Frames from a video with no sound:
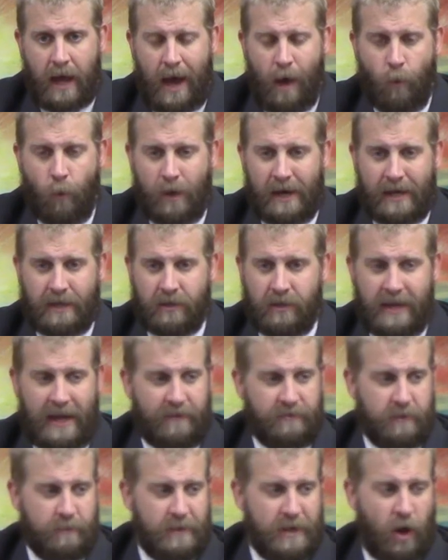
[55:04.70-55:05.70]
wicked do they
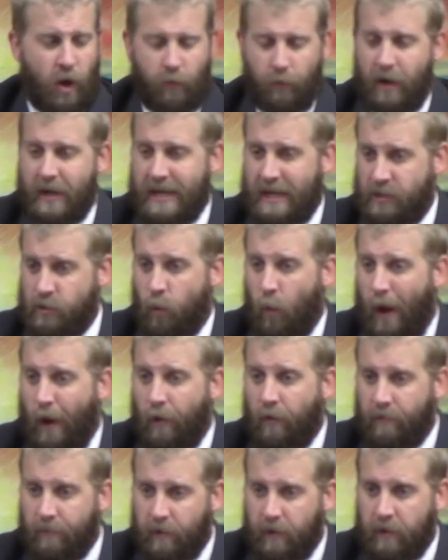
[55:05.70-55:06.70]
have to be already at
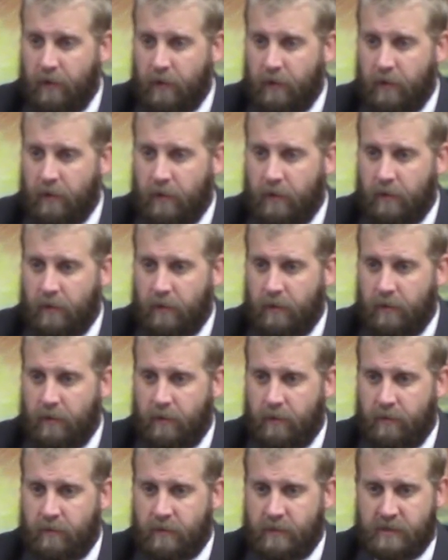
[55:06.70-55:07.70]
12
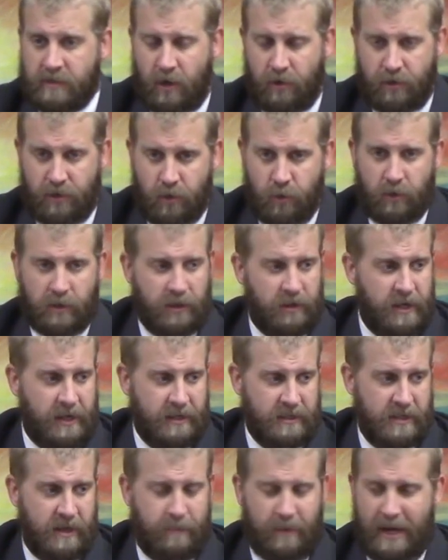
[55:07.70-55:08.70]
to start doing the
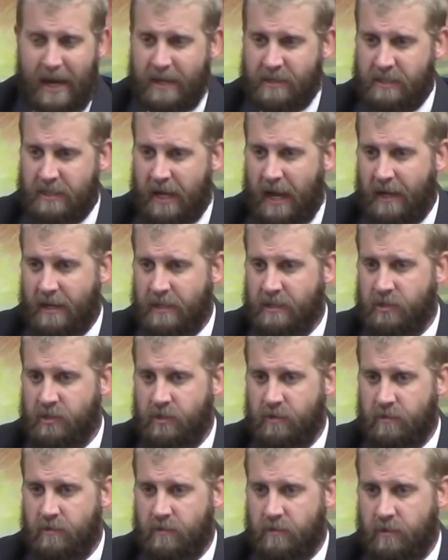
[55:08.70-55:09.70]
things that Manasseh got
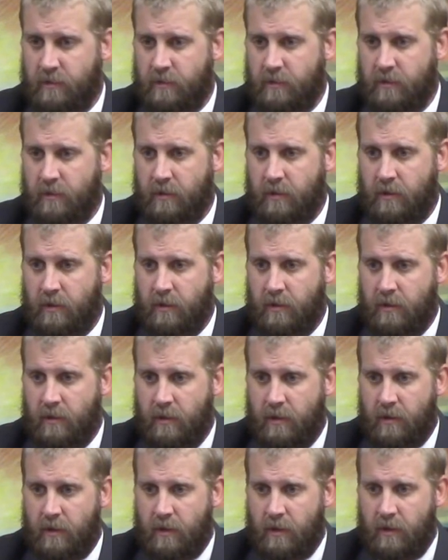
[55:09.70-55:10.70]
into?
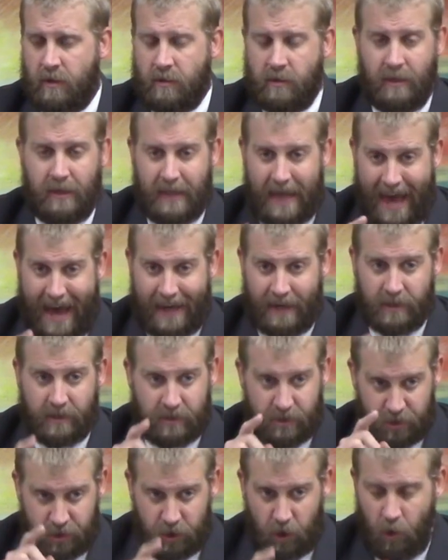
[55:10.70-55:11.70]
That
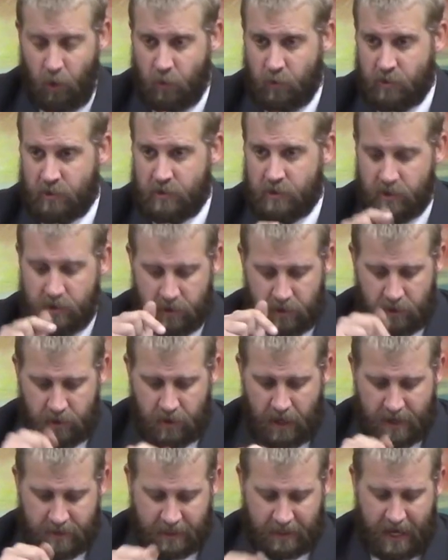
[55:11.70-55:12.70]
shows
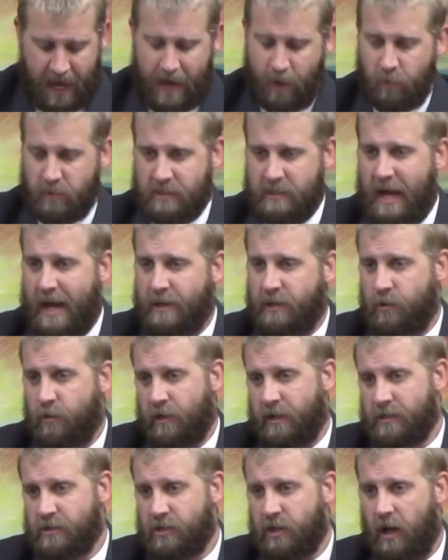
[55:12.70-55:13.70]
Hezekiah was not
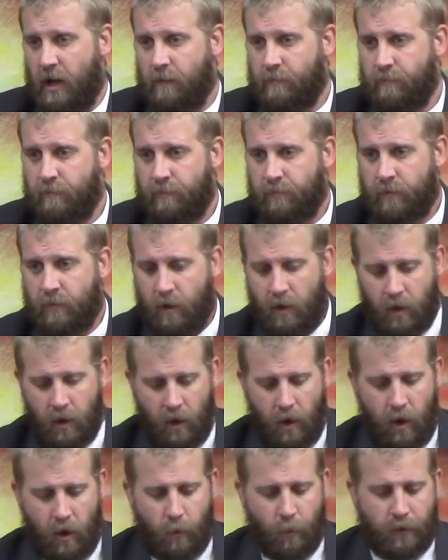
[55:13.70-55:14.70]
doing his job.
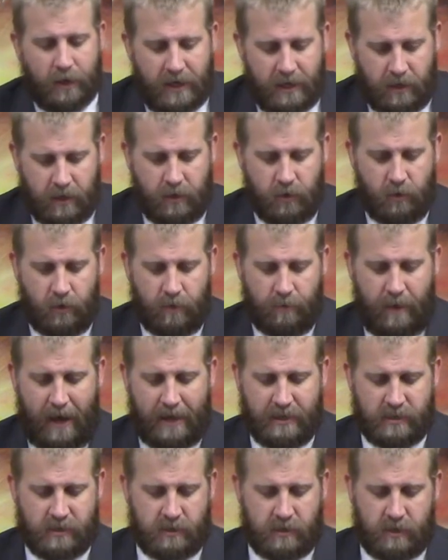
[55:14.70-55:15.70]
We need to do the
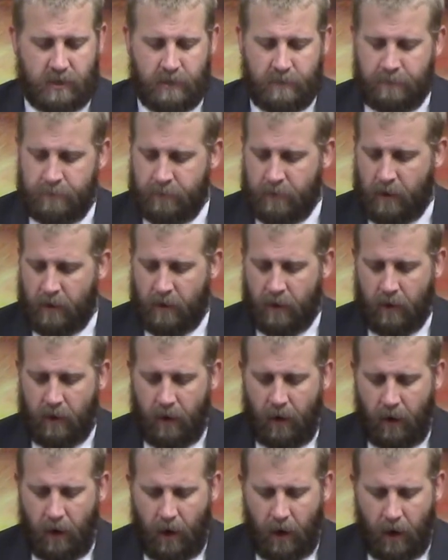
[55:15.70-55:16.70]
best,
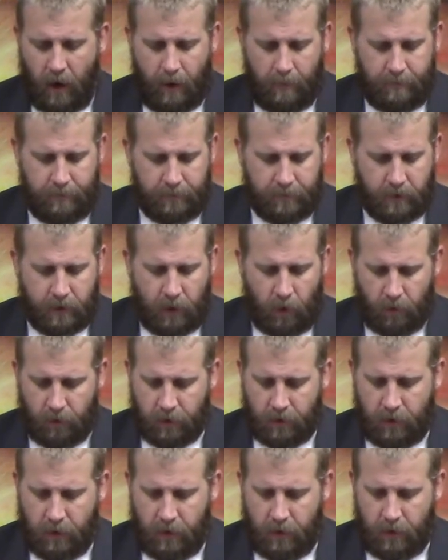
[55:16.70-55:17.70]
um, you know,
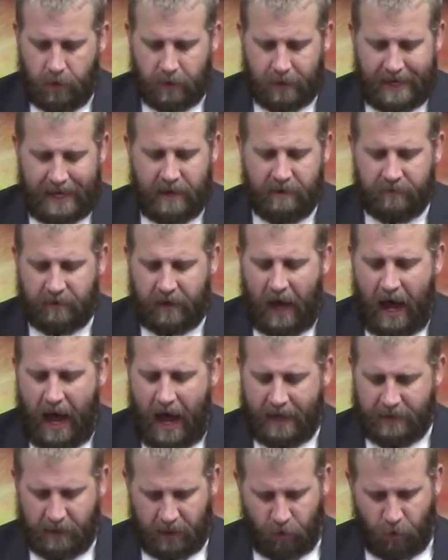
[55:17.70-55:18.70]
give
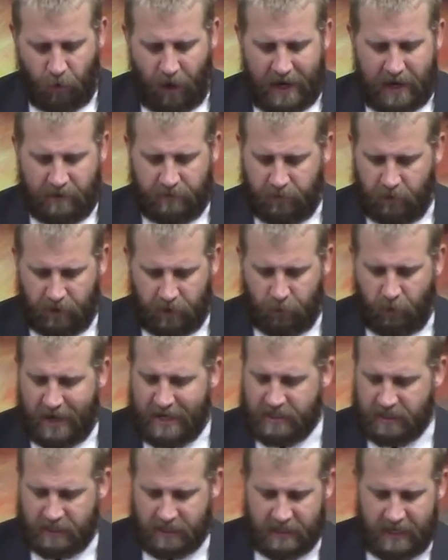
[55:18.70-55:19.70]
God the credit for the
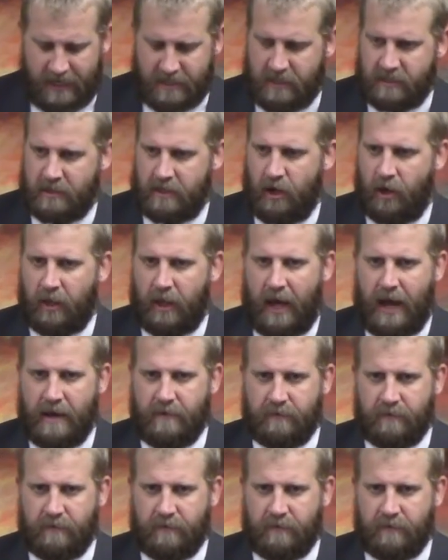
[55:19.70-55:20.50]
great successes in our life,